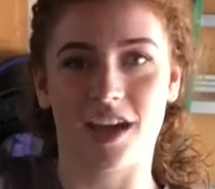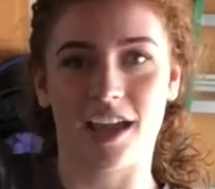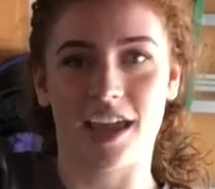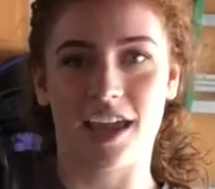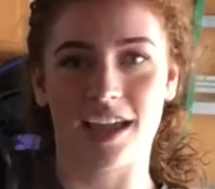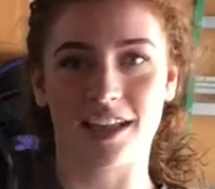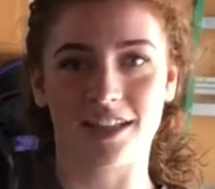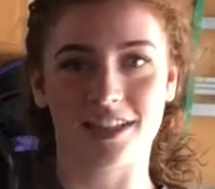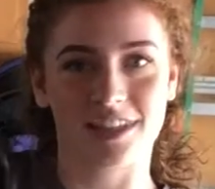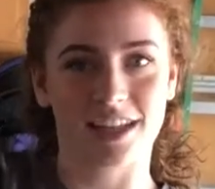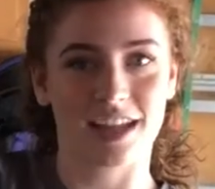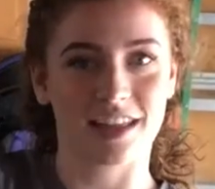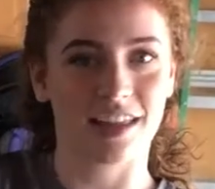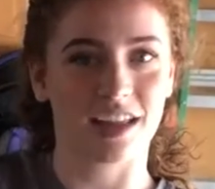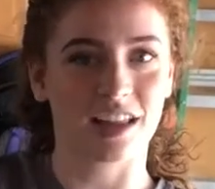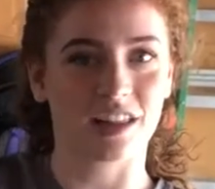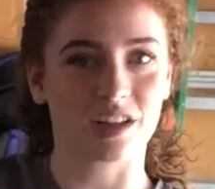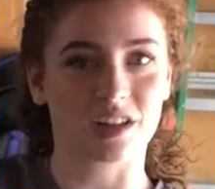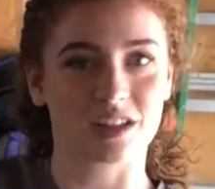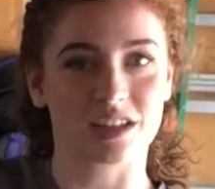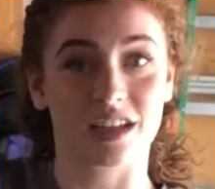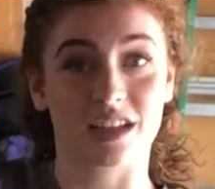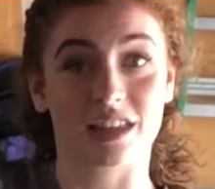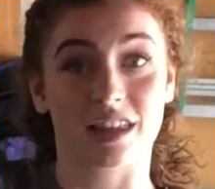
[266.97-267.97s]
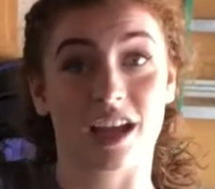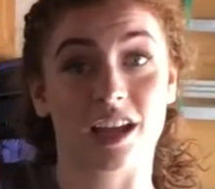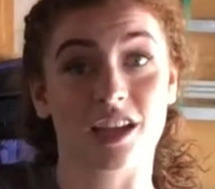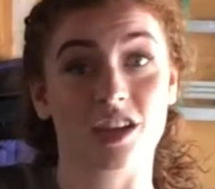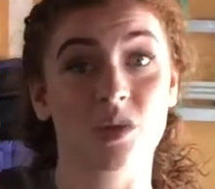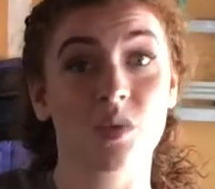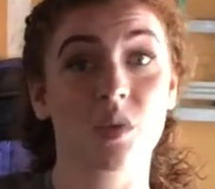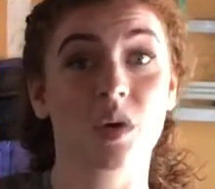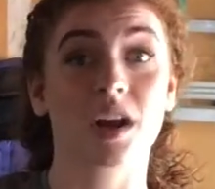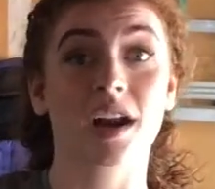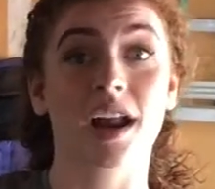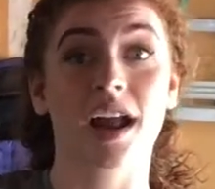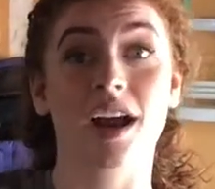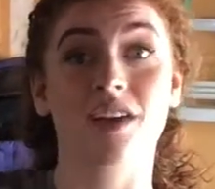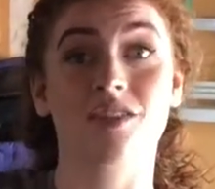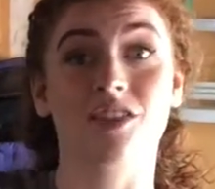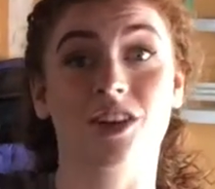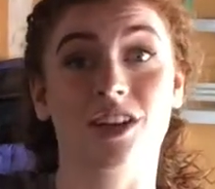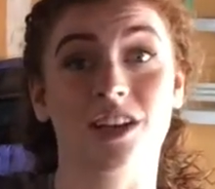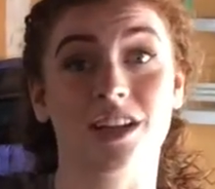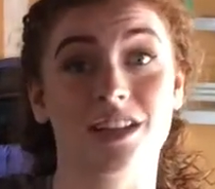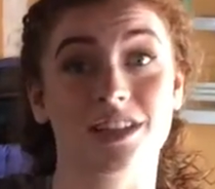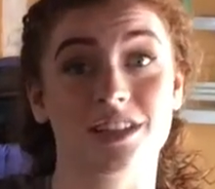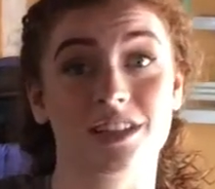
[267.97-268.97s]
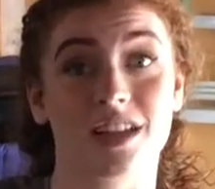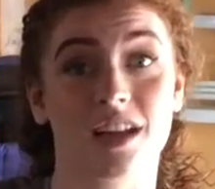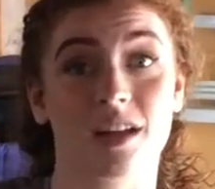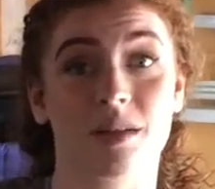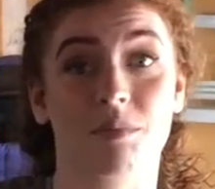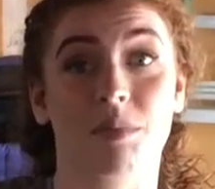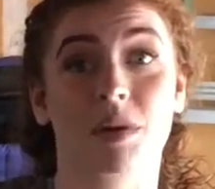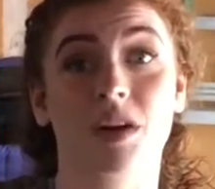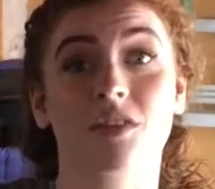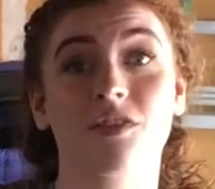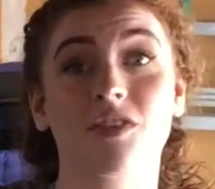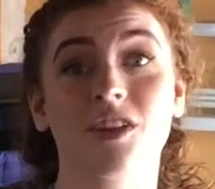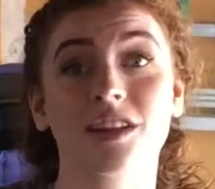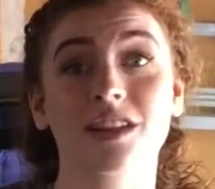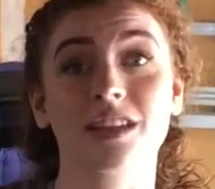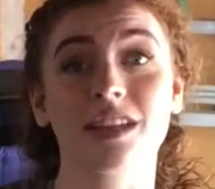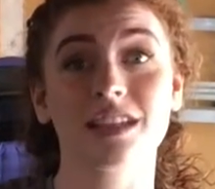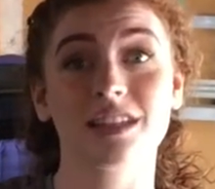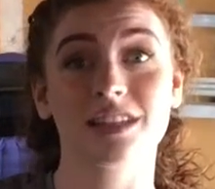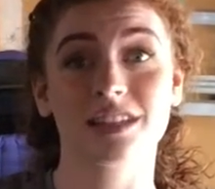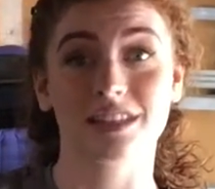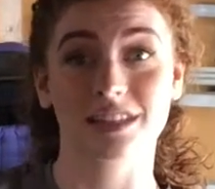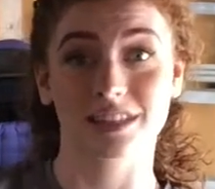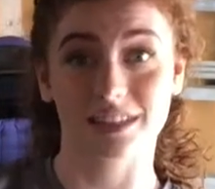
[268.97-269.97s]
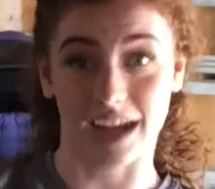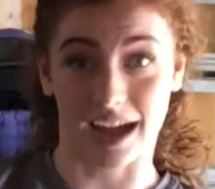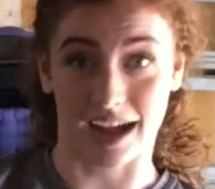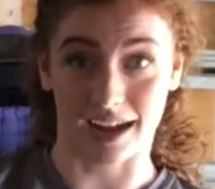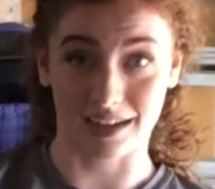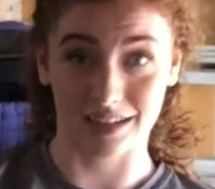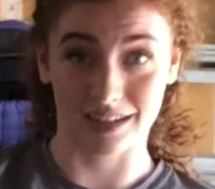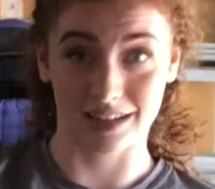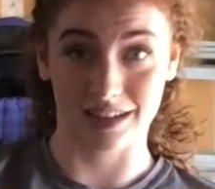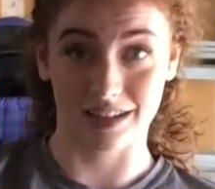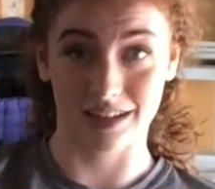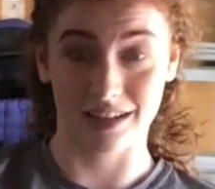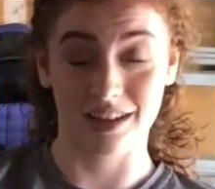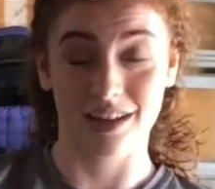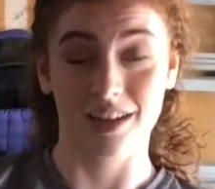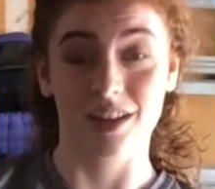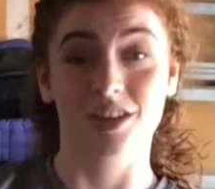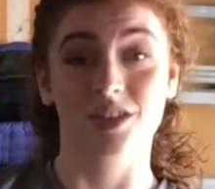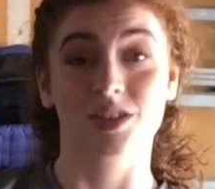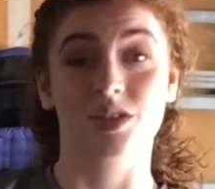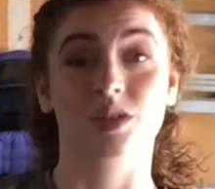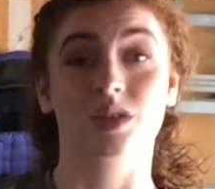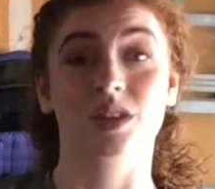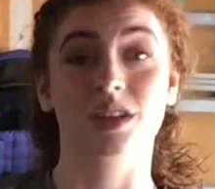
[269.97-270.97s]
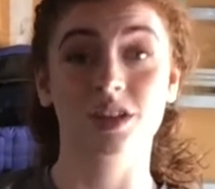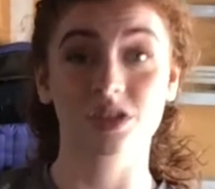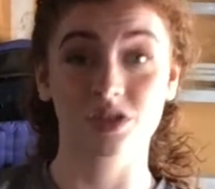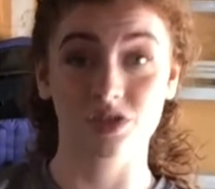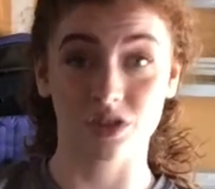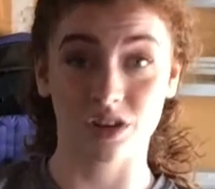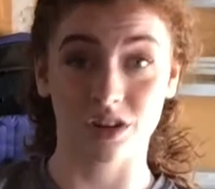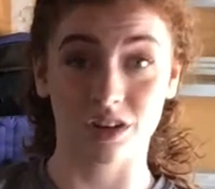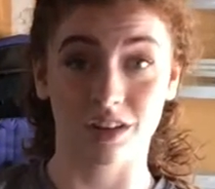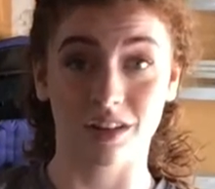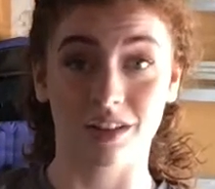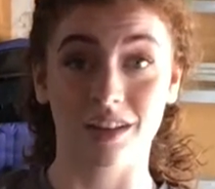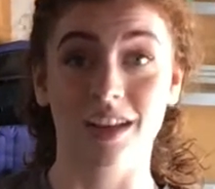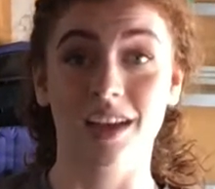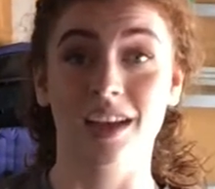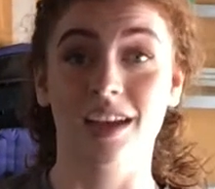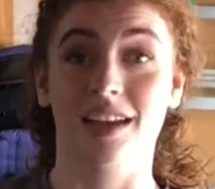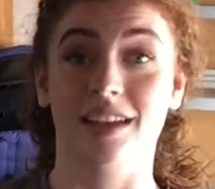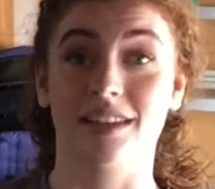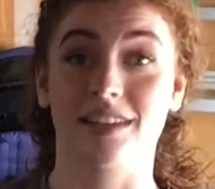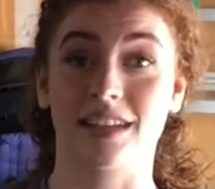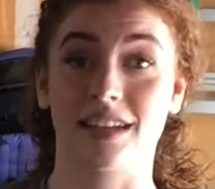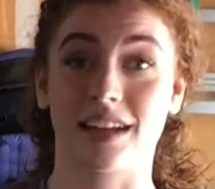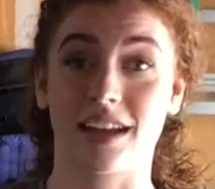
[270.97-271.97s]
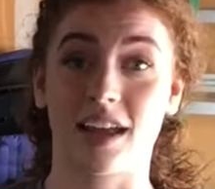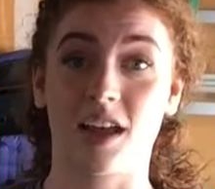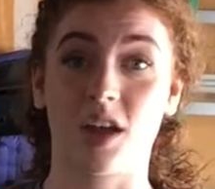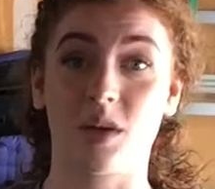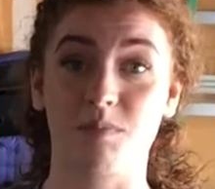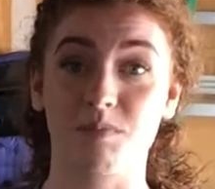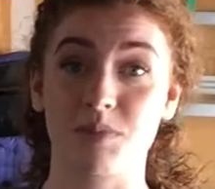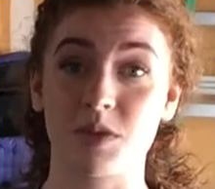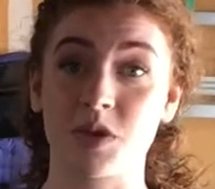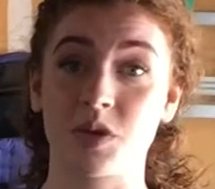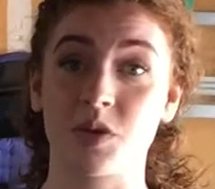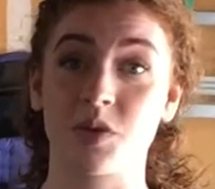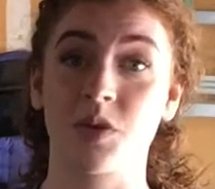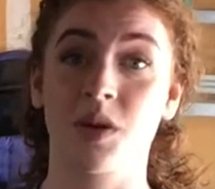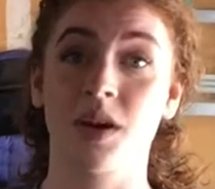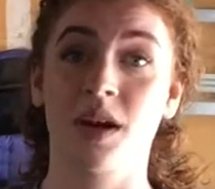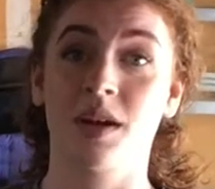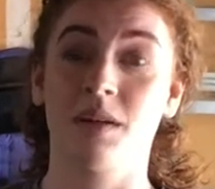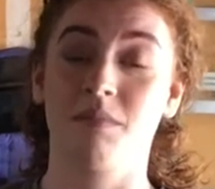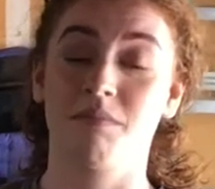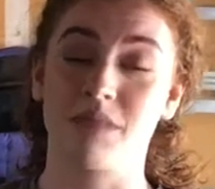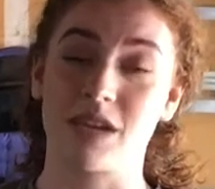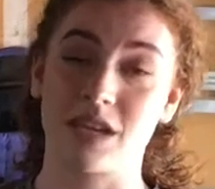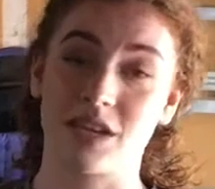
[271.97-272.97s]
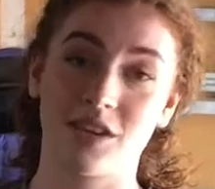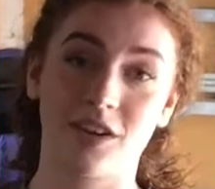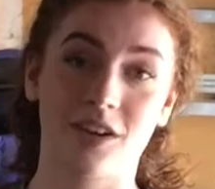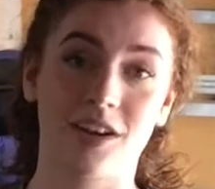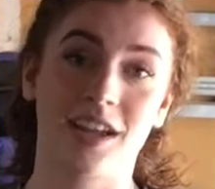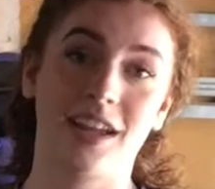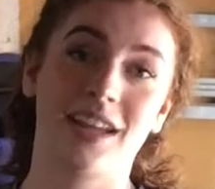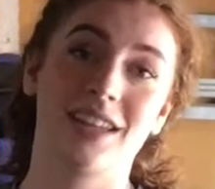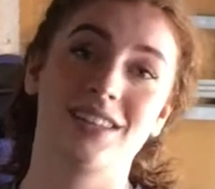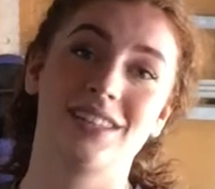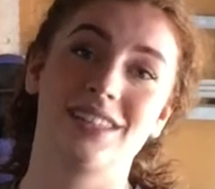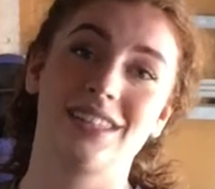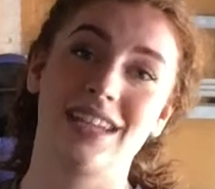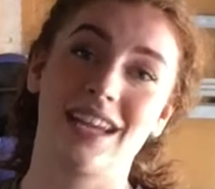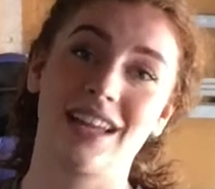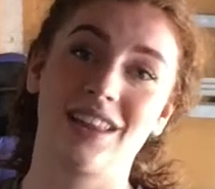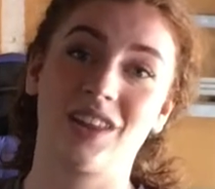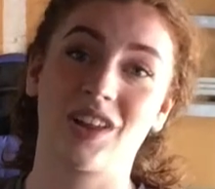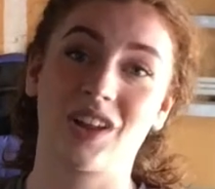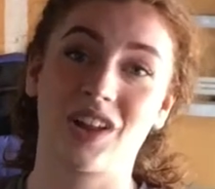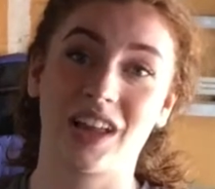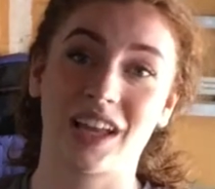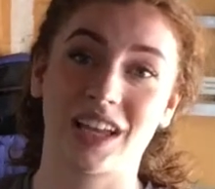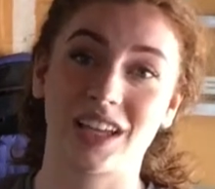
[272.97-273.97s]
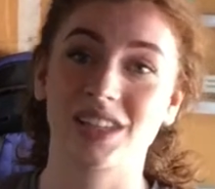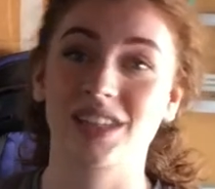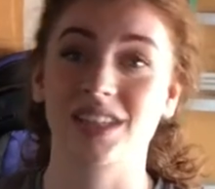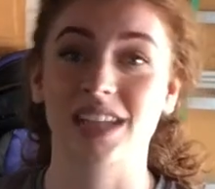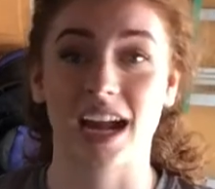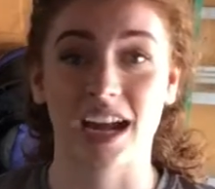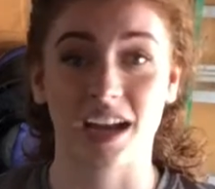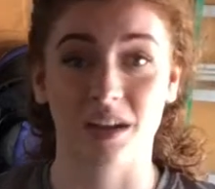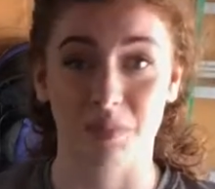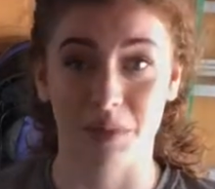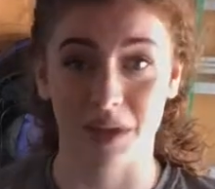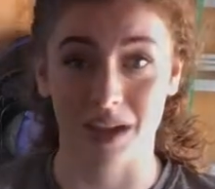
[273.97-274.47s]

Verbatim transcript: a handstand that looks like that. You wanna have your handstand perfectly stacked. So this drill is gonna help you make your handstand look like a stack of